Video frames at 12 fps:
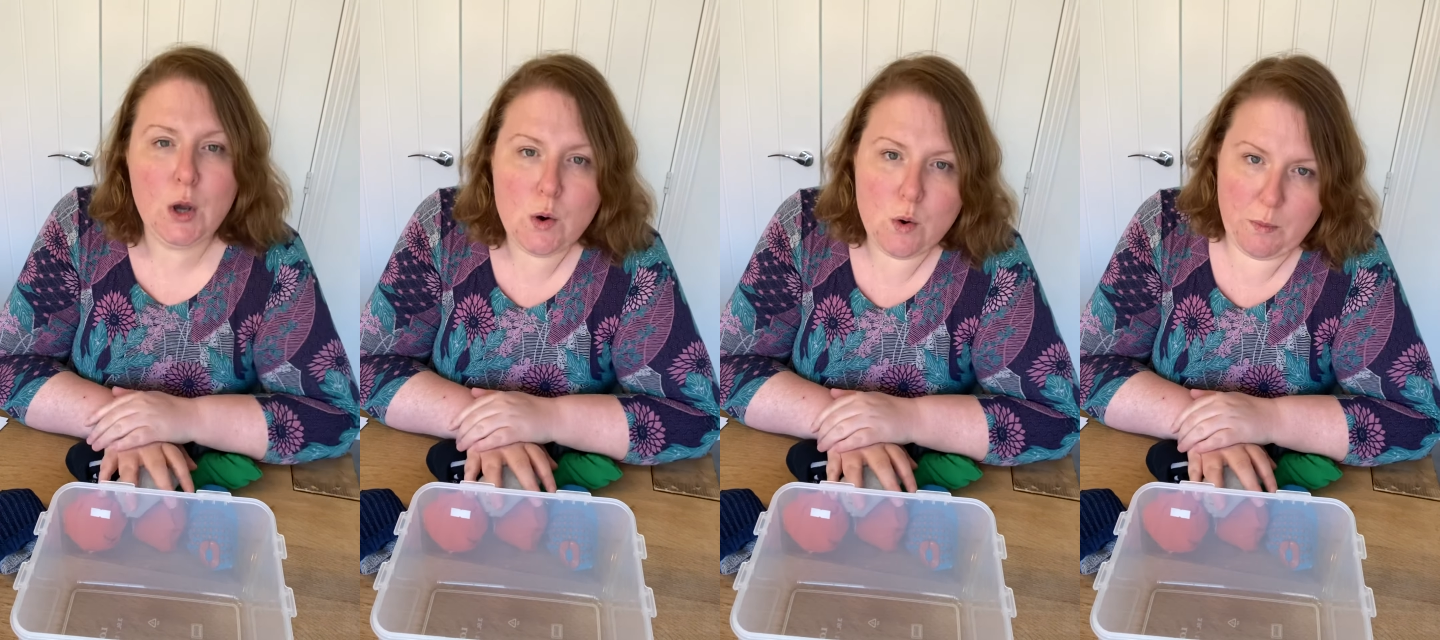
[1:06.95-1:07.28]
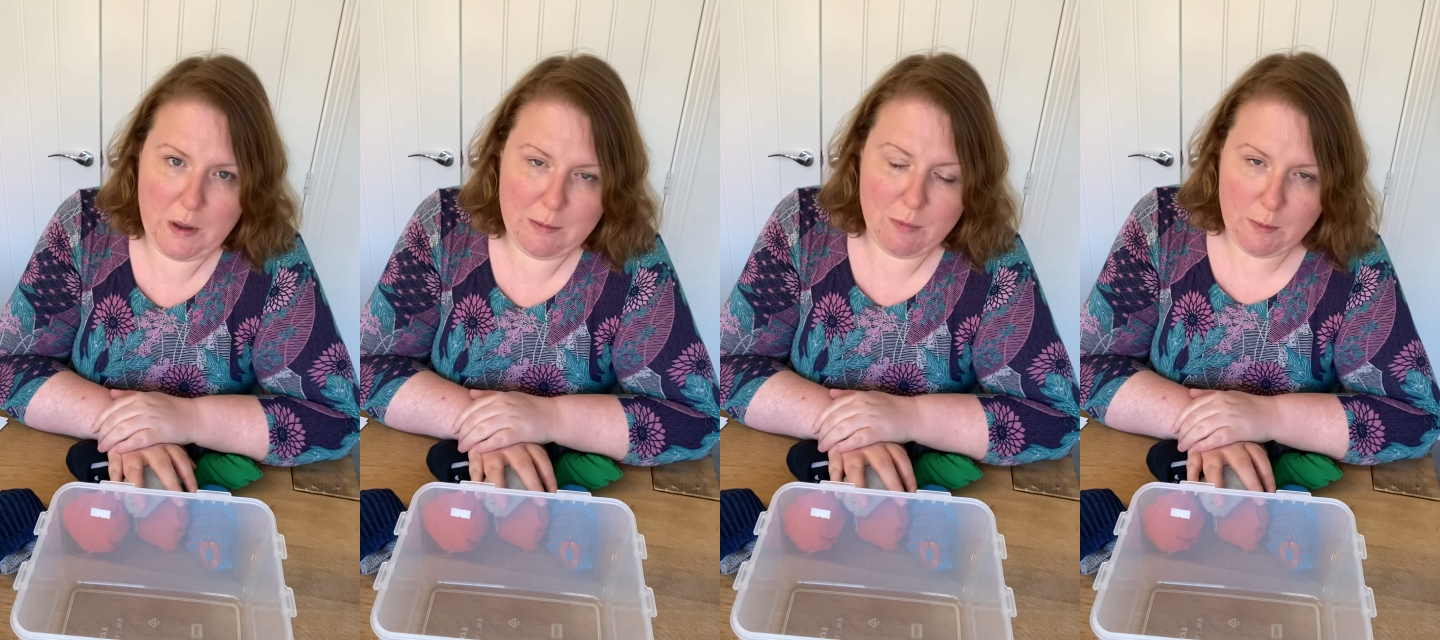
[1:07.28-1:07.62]
will
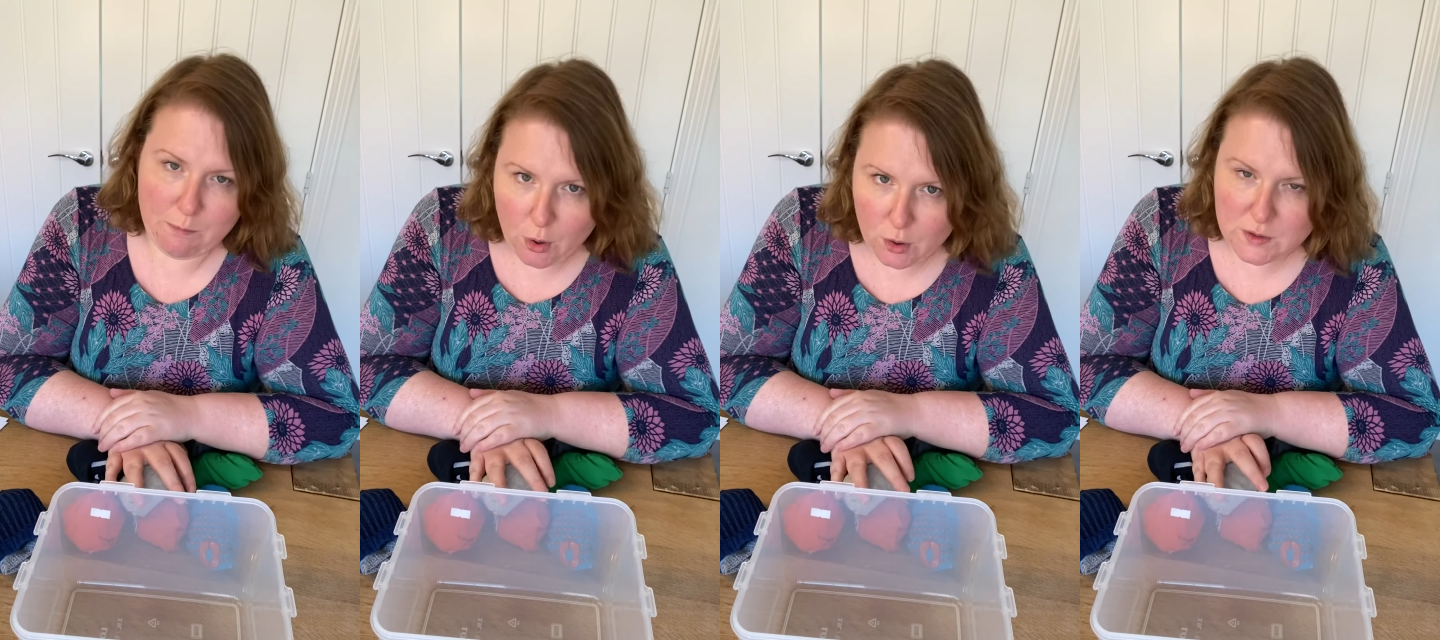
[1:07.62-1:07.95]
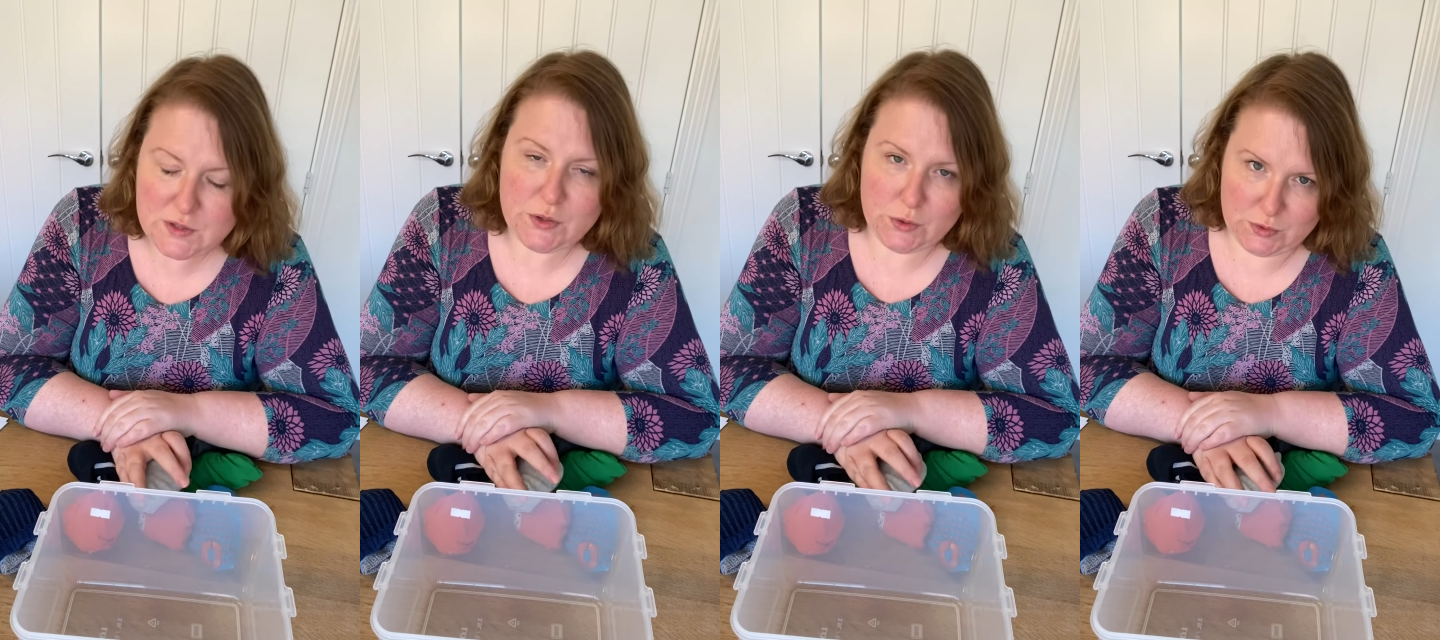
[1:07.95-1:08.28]
be in my
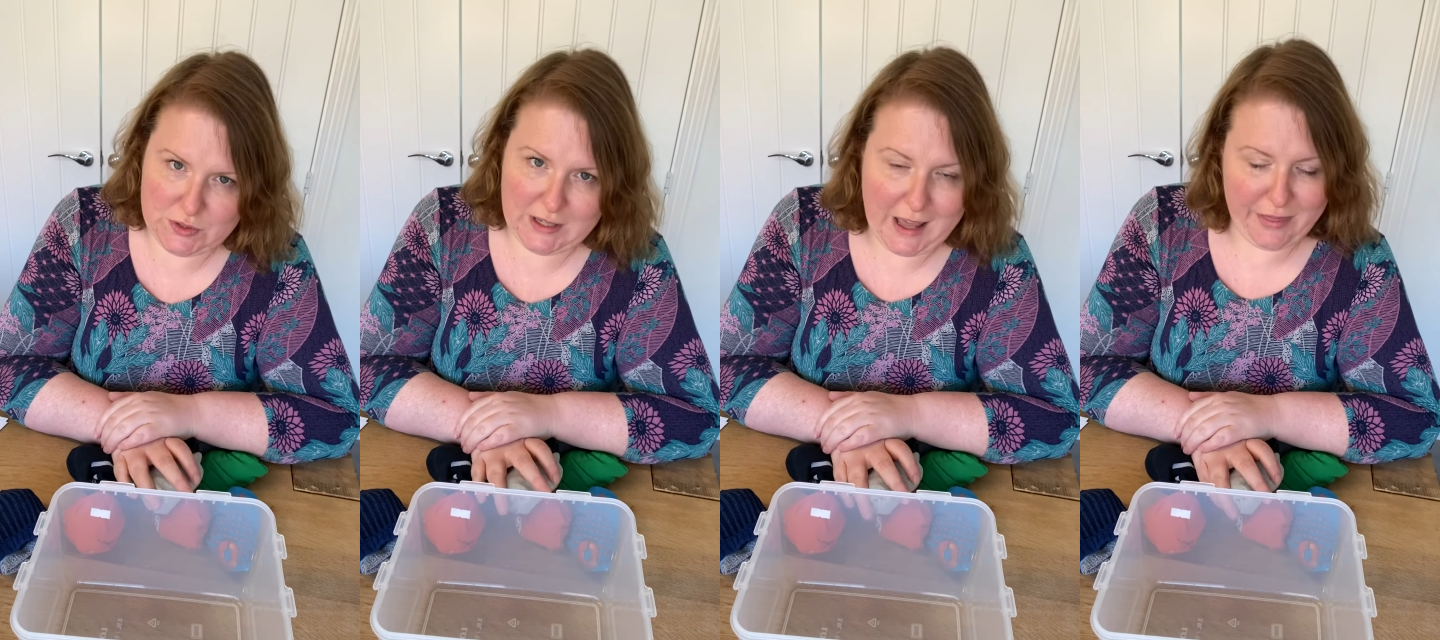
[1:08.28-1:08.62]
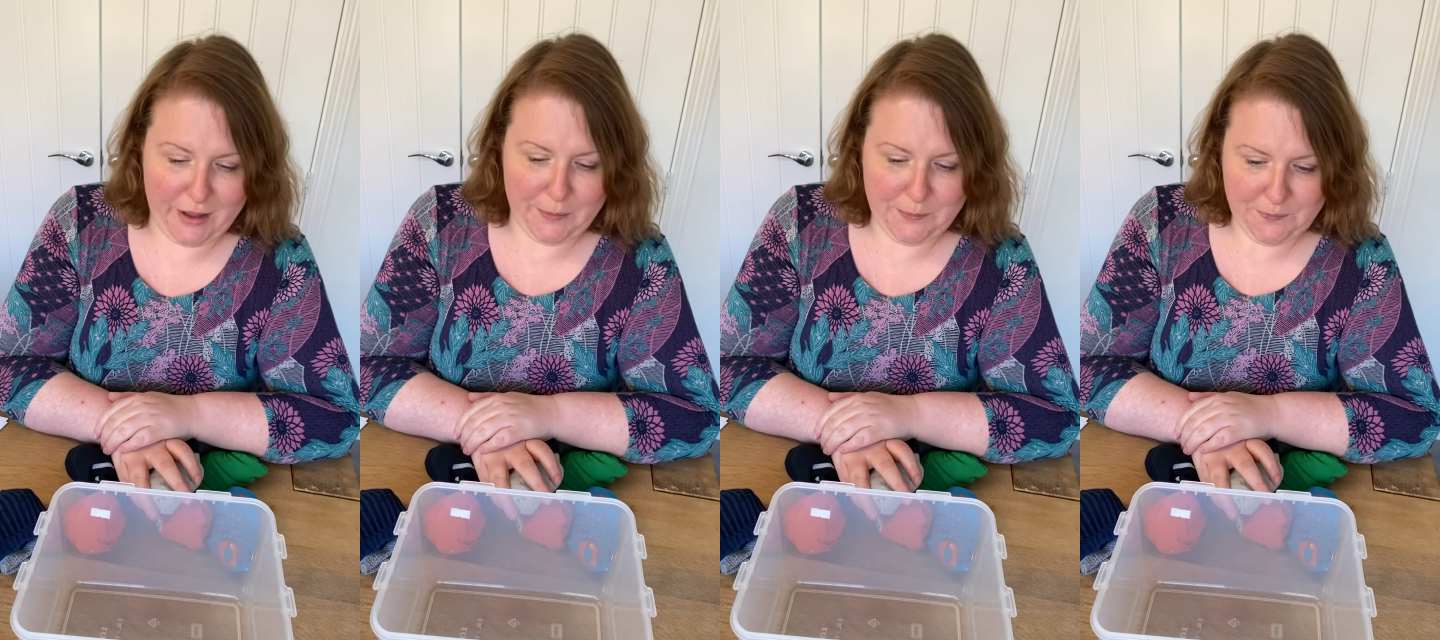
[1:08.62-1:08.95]
box
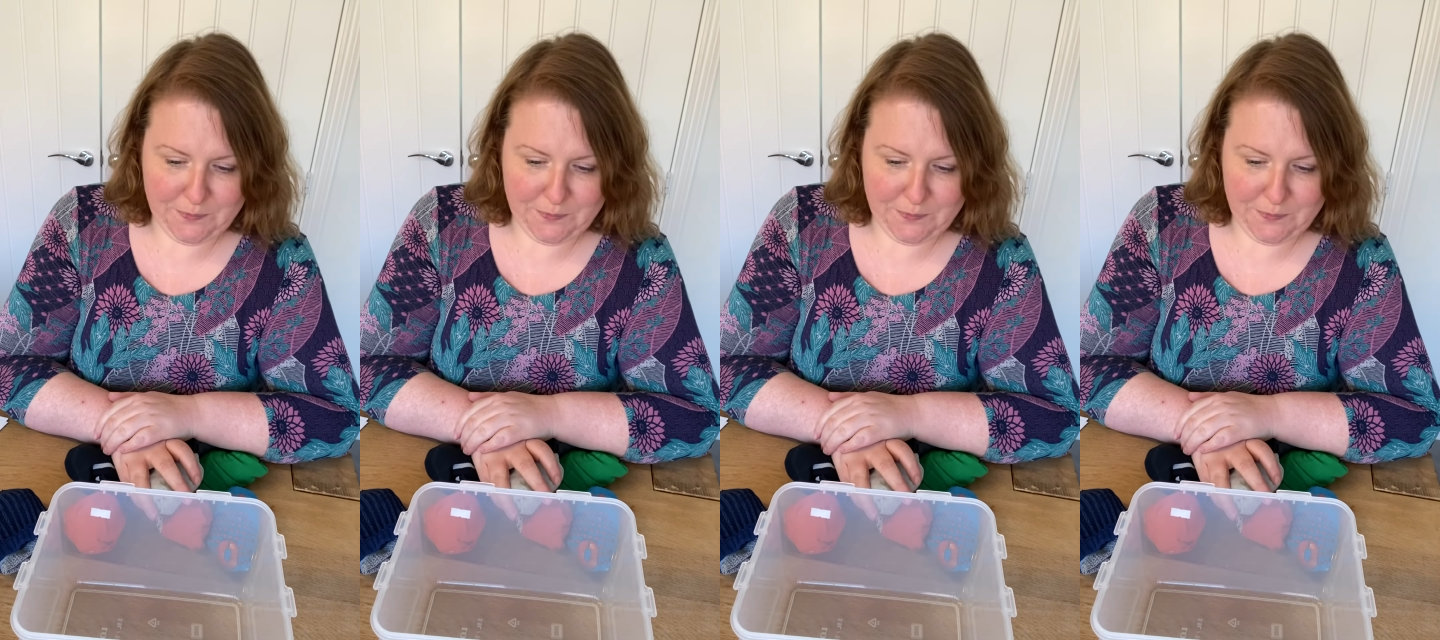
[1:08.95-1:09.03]
altogether.